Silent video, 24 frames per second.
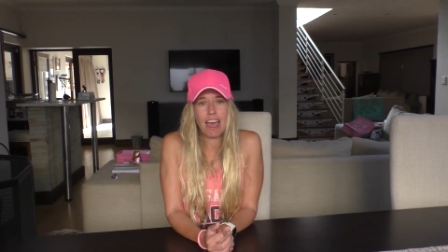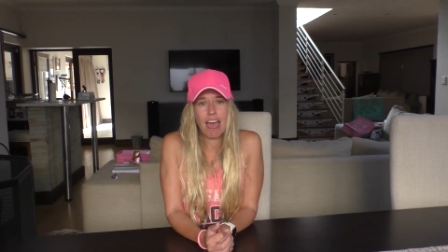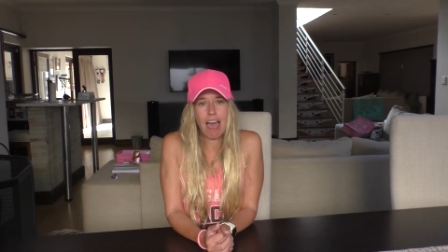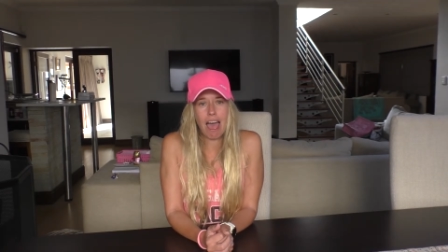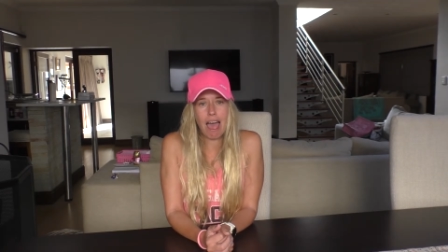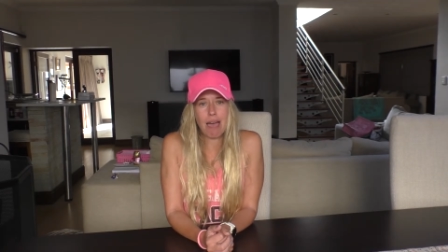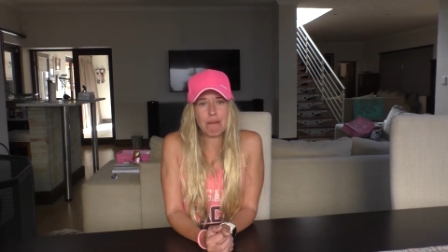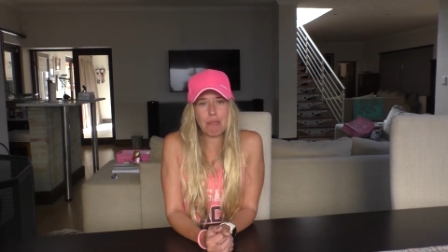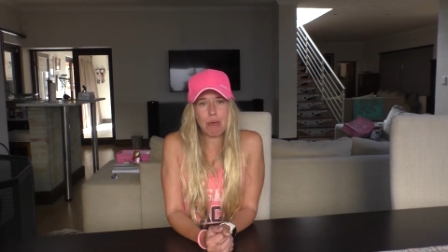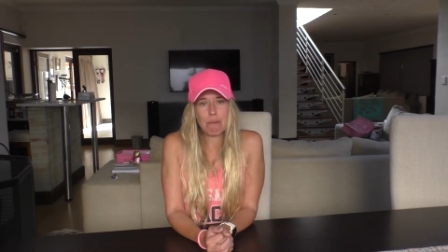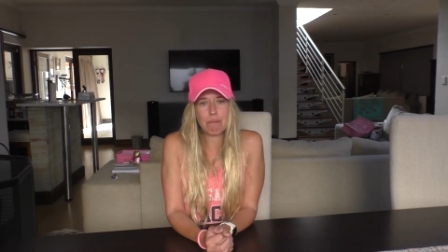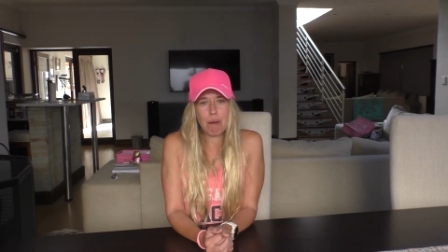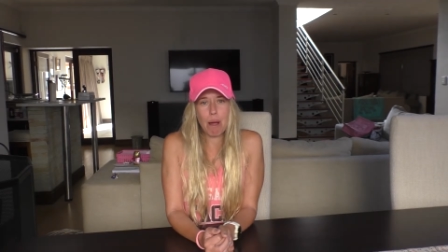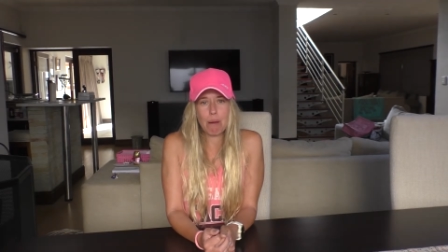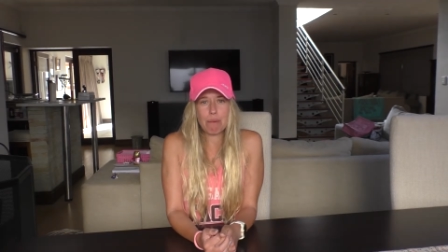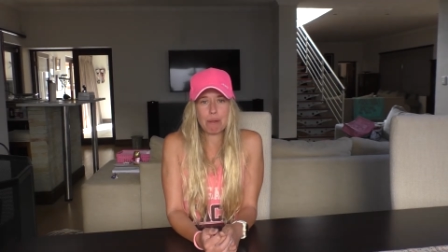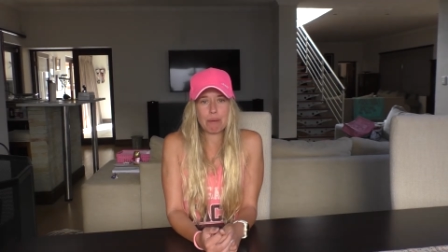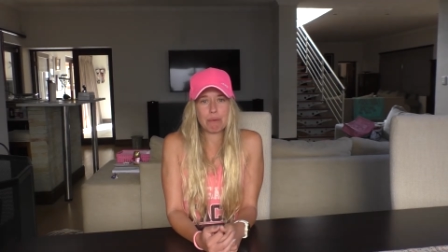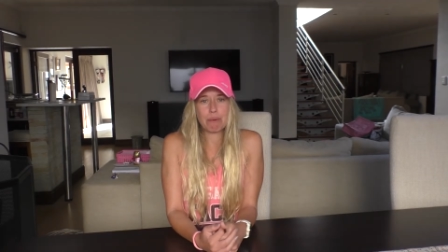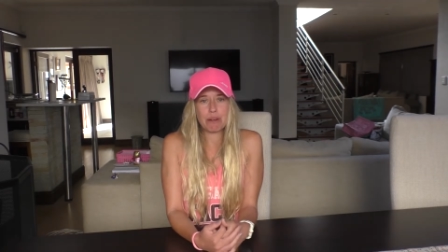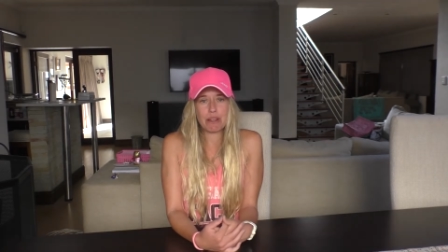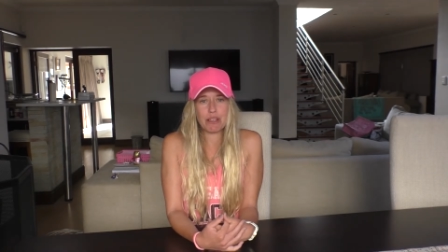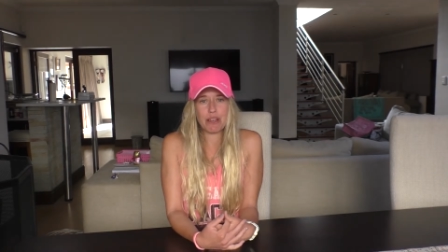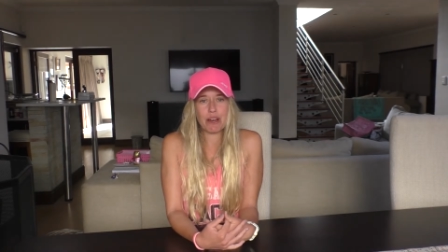That
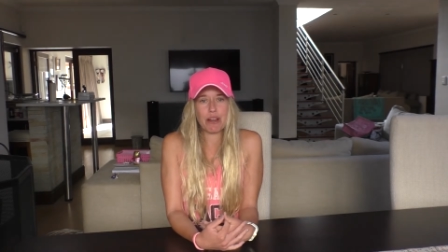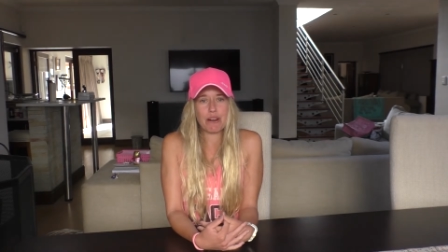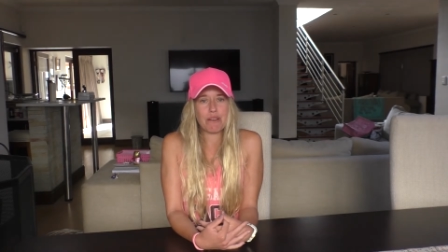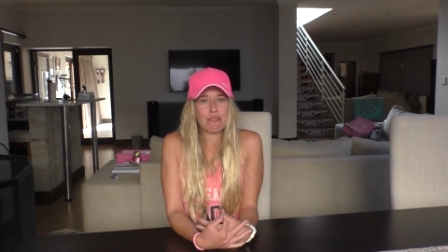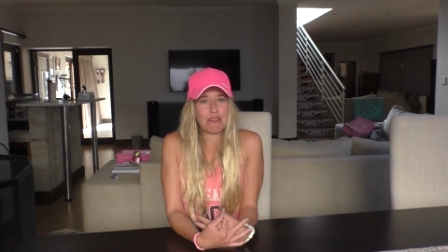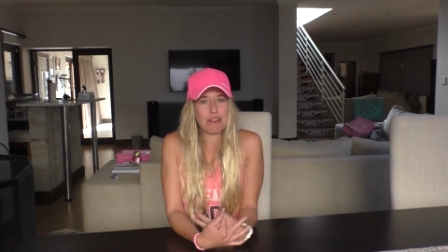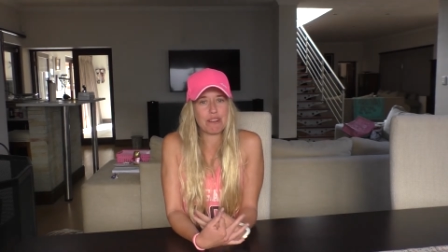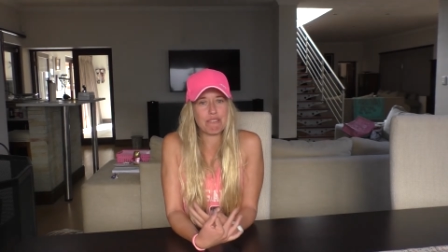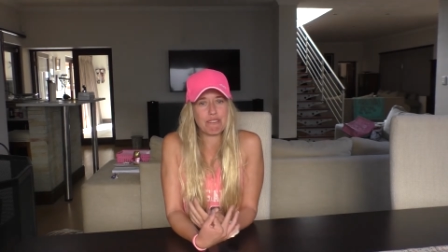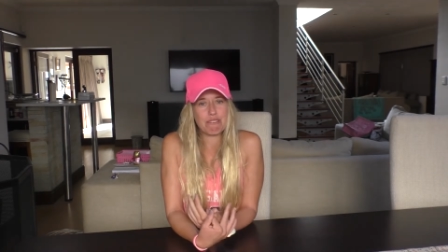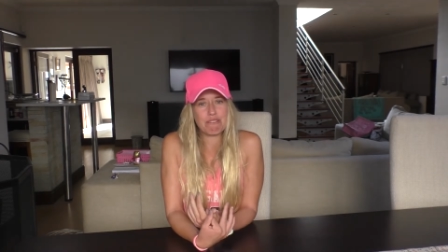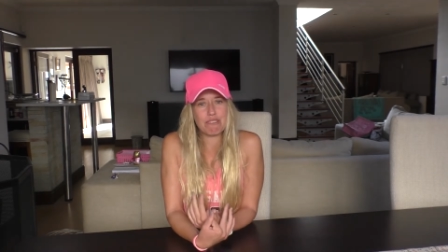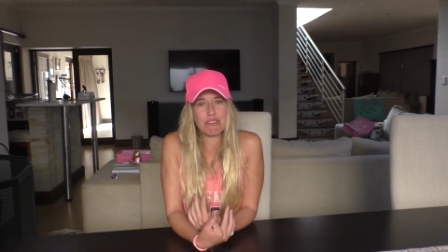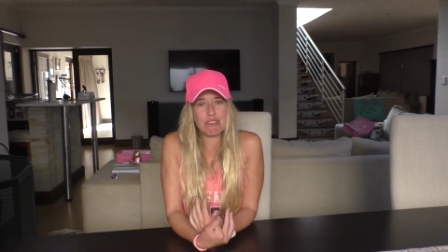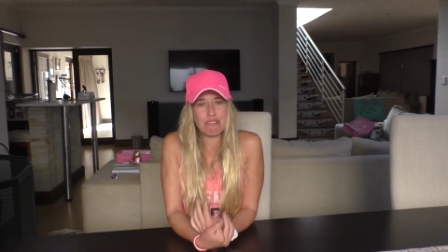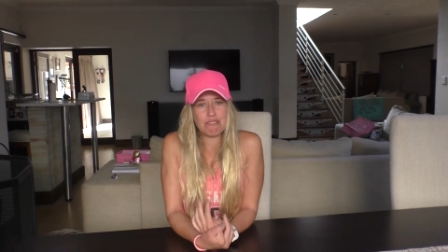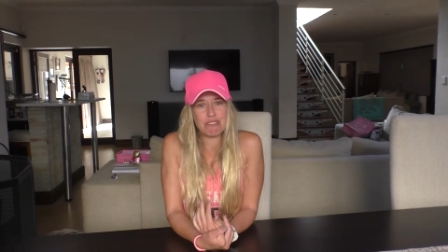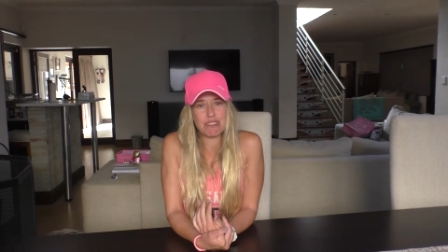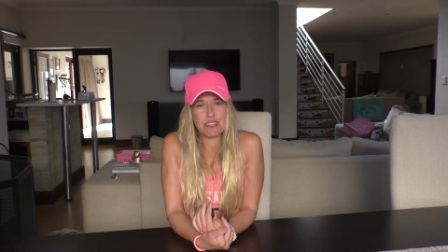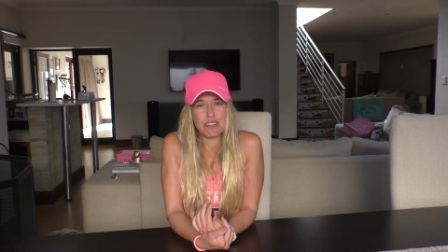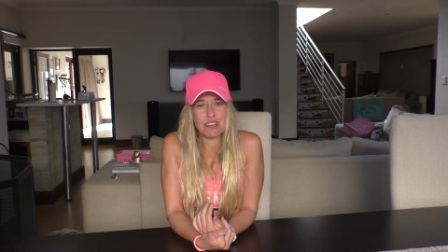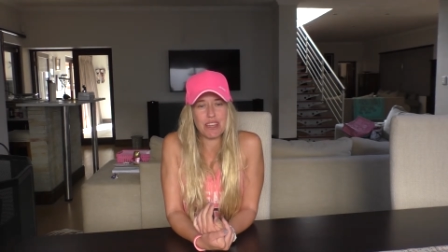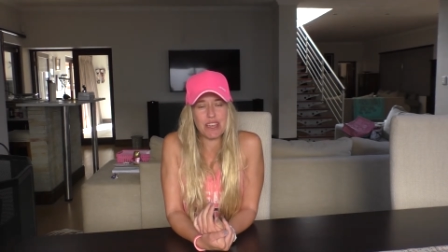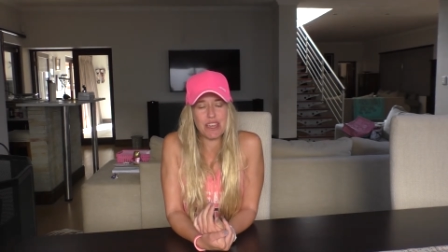probably would have got rid of a few
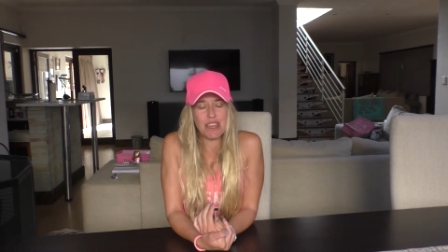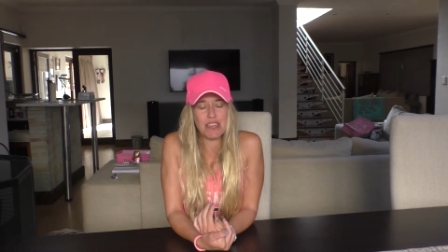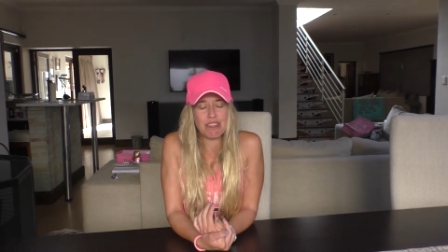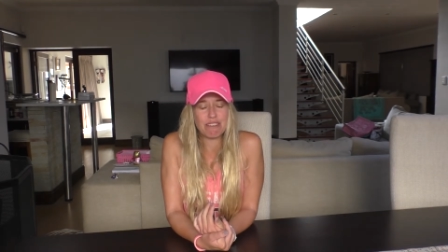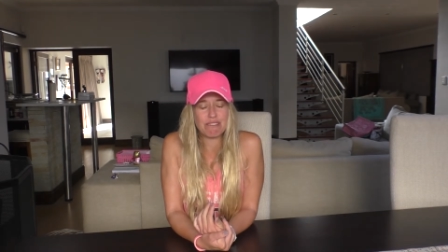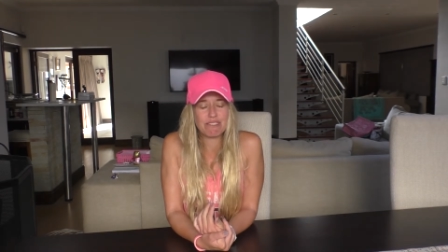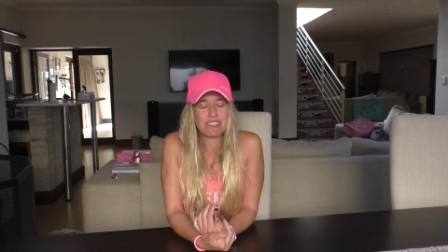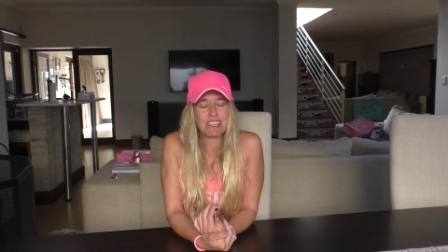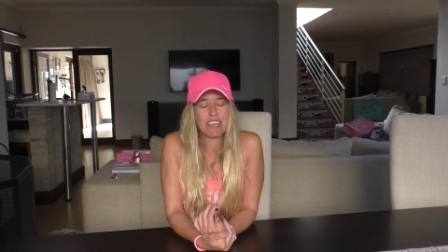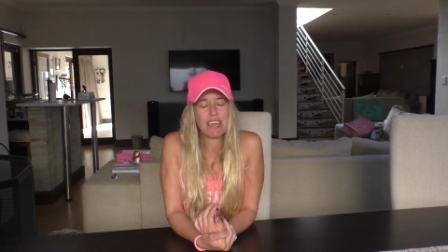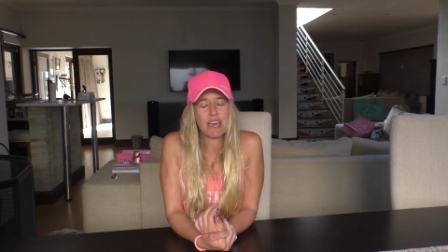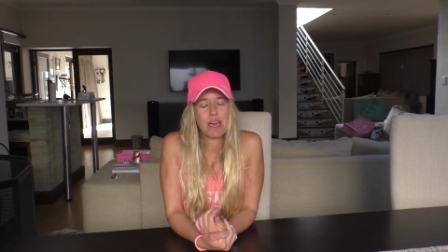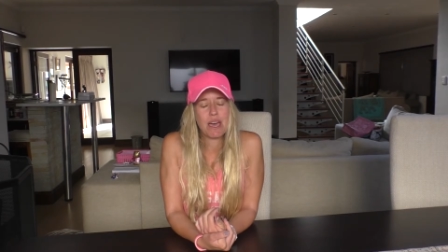of the nerves.